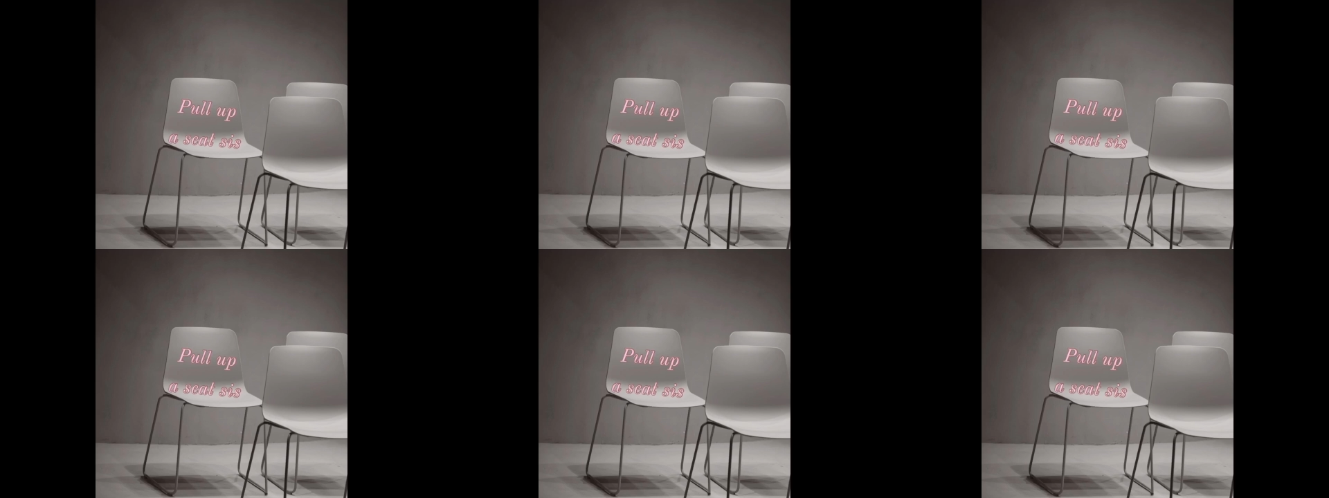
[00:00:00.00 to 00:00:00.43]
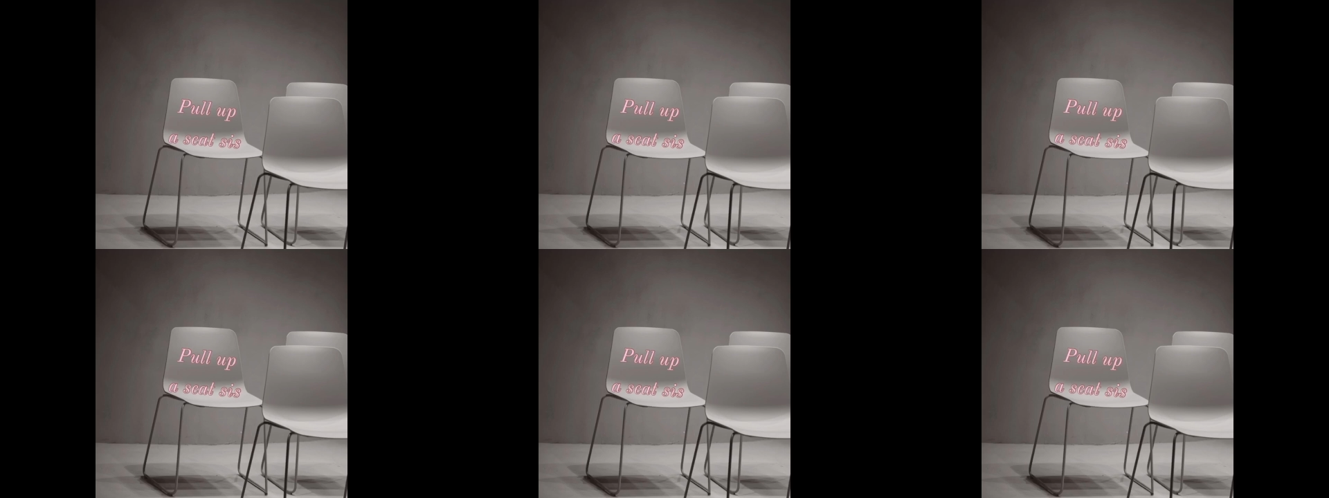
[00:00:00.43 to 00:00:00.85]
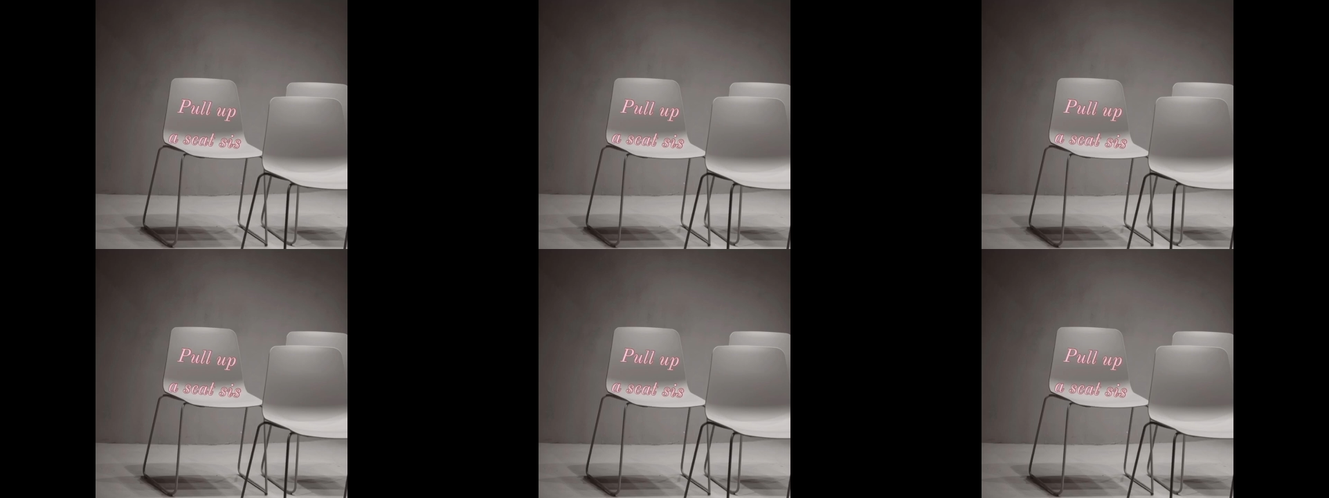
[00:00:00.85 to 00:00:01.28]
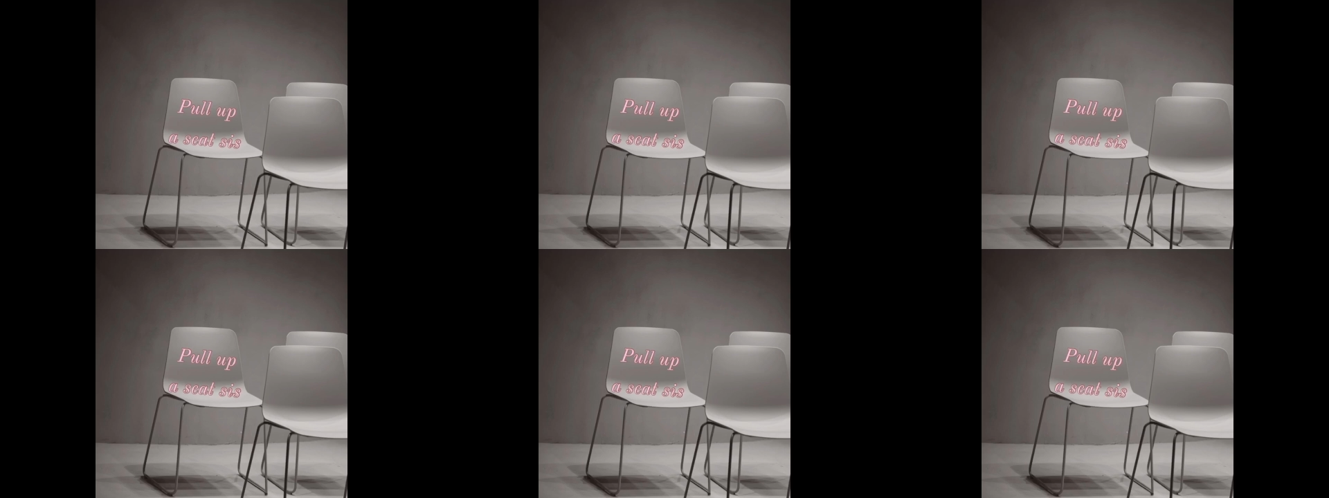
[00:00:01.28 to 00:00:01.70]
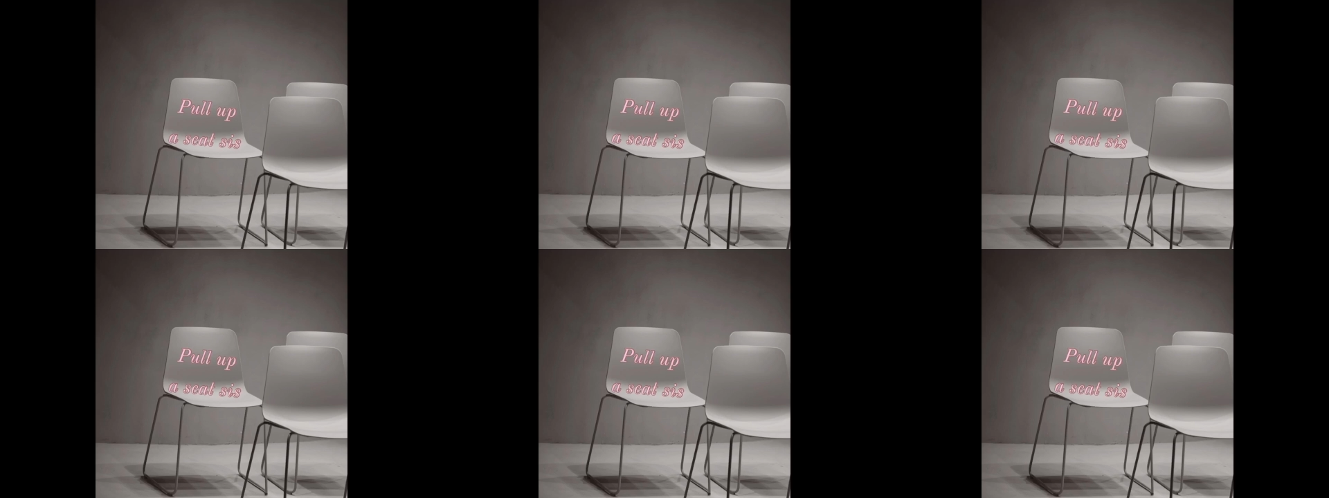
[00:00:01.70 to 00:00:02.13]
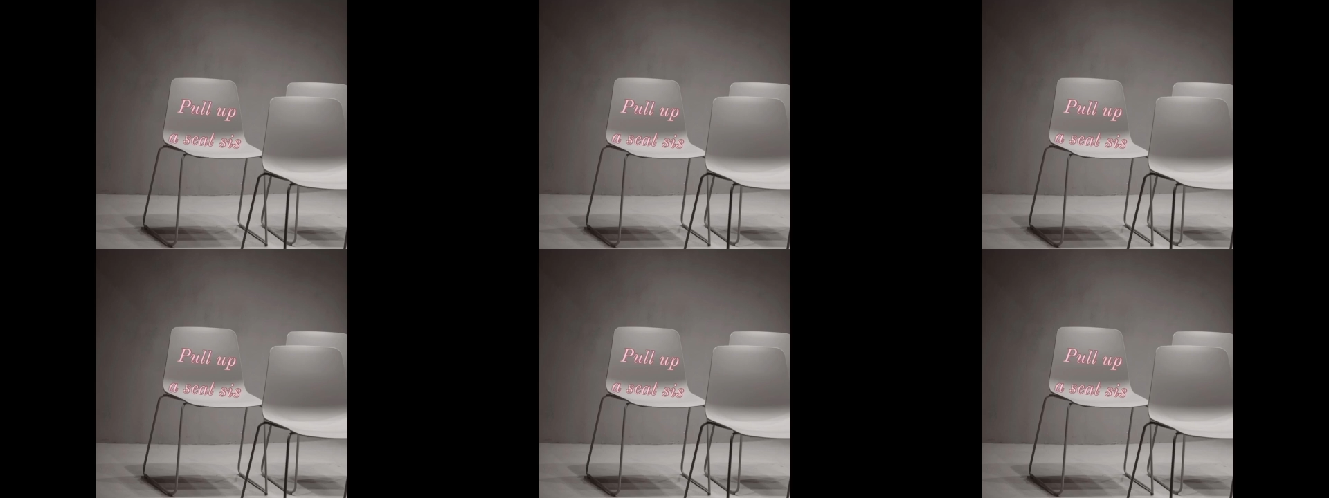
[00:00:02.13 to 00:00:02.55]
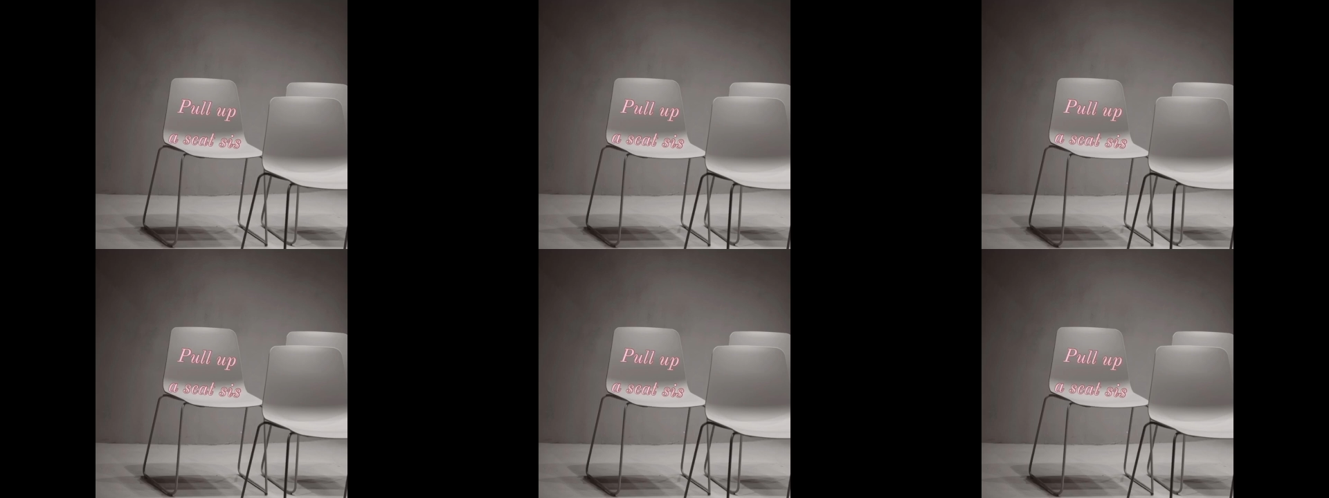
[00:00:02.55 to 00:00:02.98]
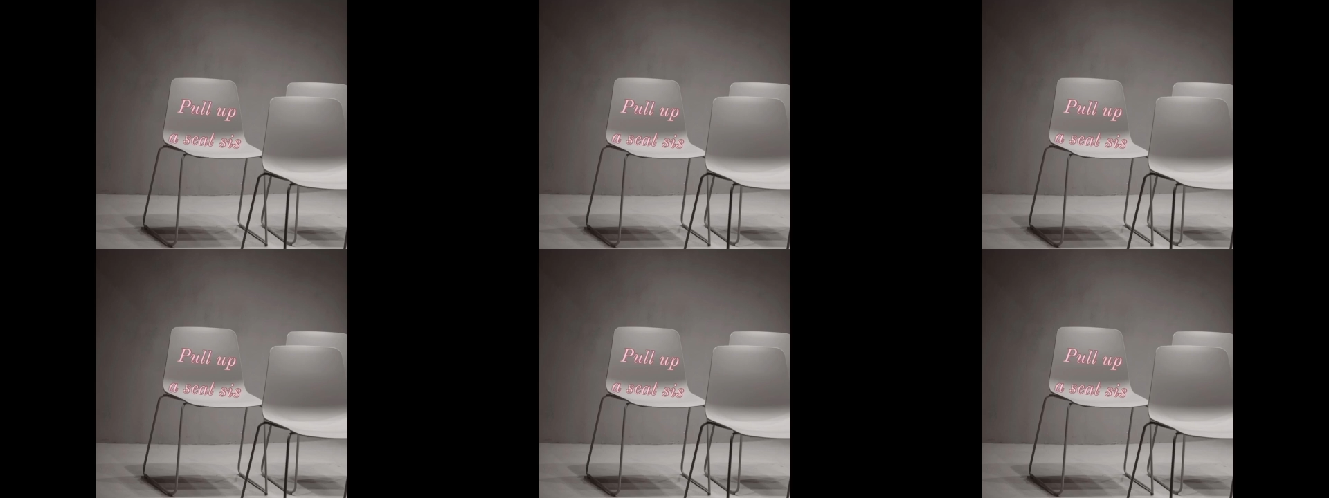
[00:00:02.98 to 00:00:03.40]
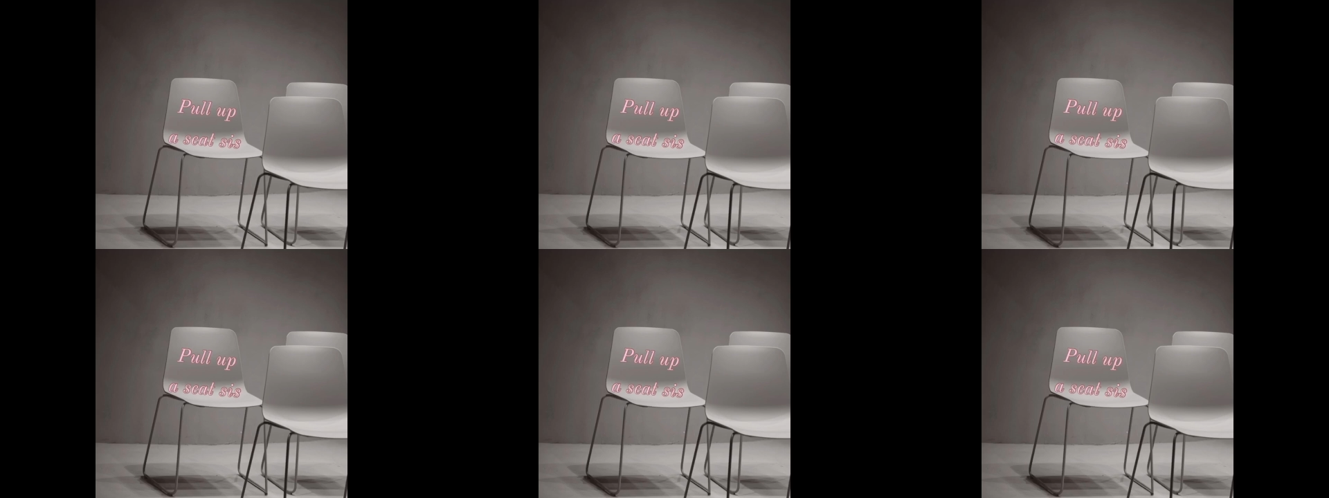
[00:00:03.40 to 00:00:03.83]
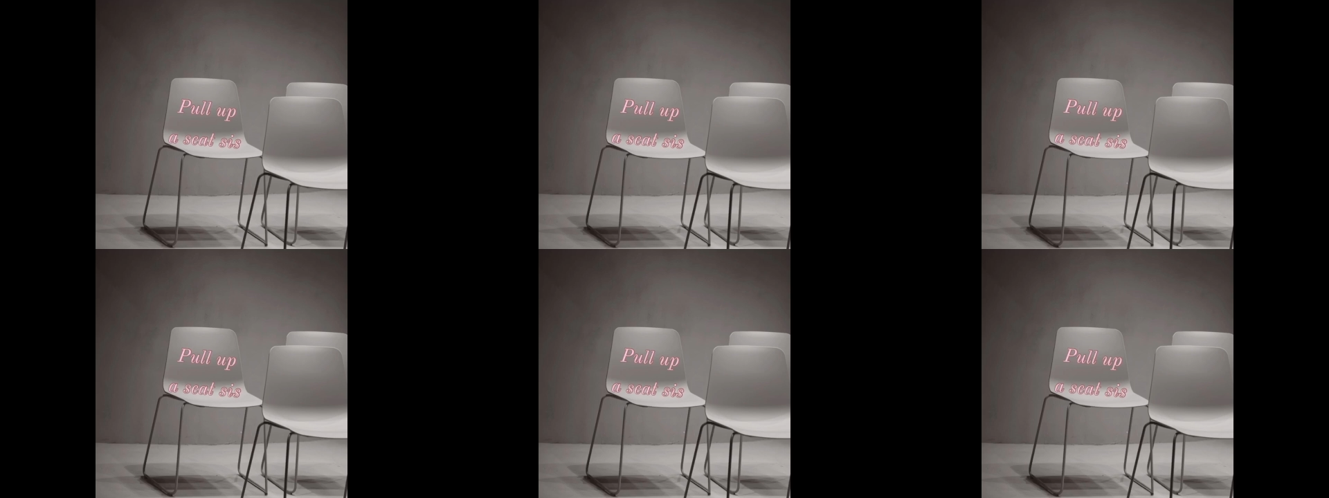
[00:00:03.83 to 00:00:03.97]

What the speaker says: (no speaker visible)